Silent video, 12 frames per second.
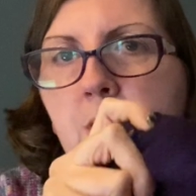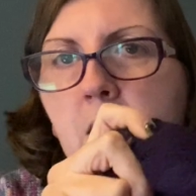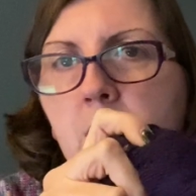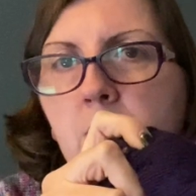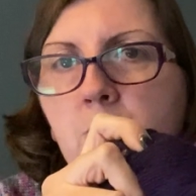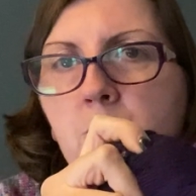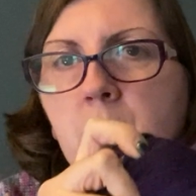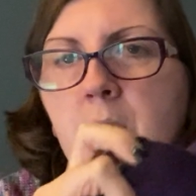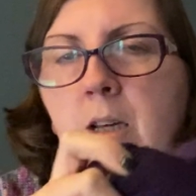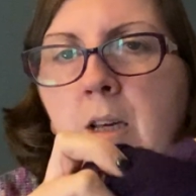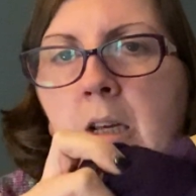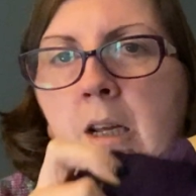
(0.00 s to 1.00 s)
those,
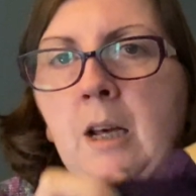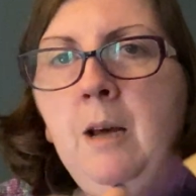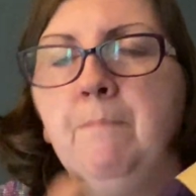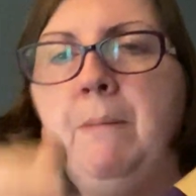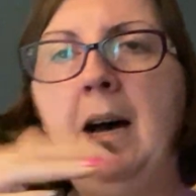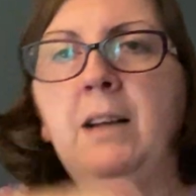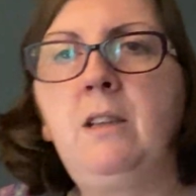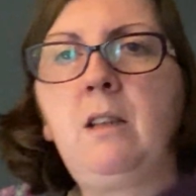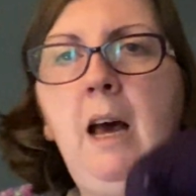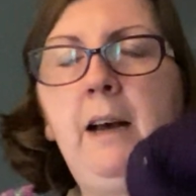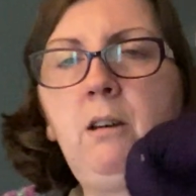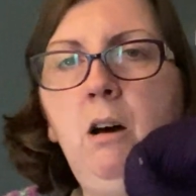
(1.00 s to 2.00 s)
but
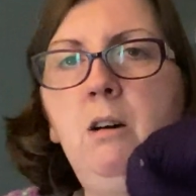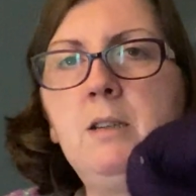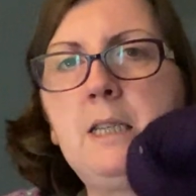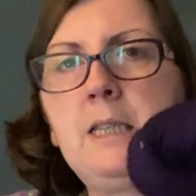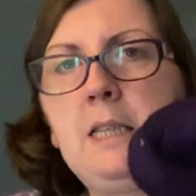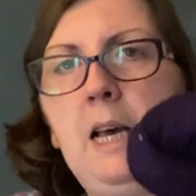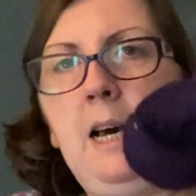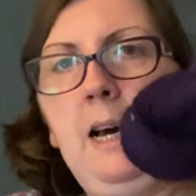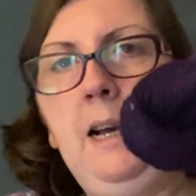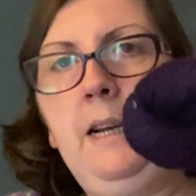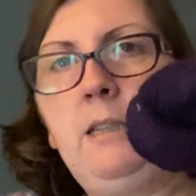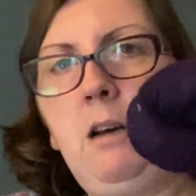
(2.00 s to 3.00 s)
I can't
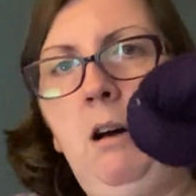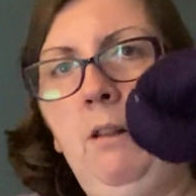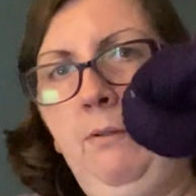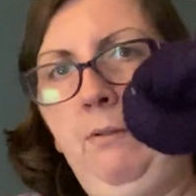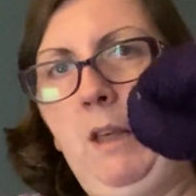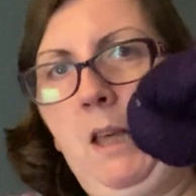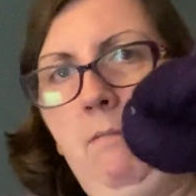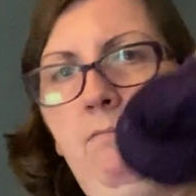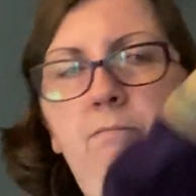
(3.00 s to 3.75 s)
decide on the